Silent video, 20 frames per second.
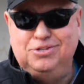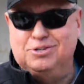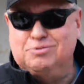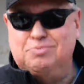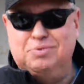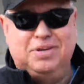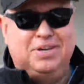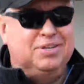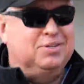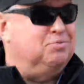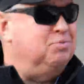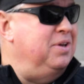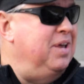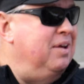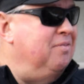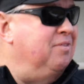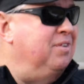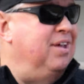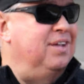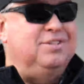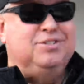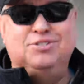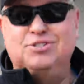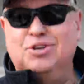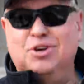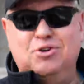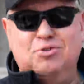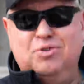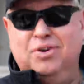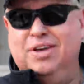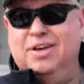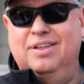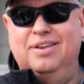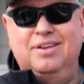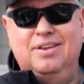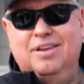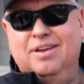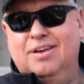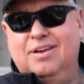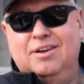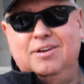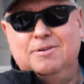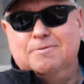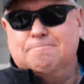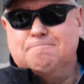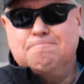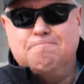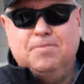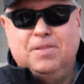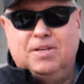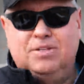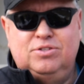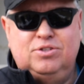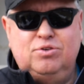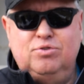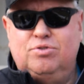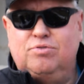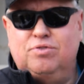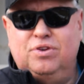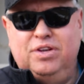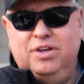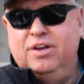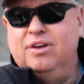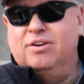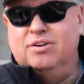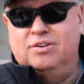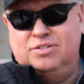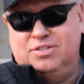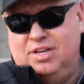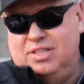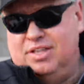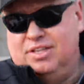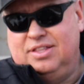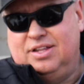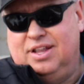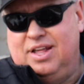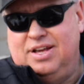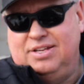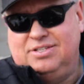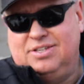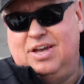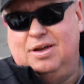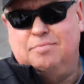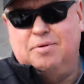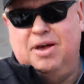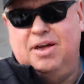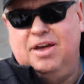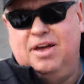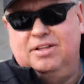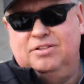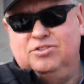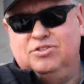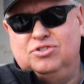just because we haven't had snow in 2-3 years. I think the last time I had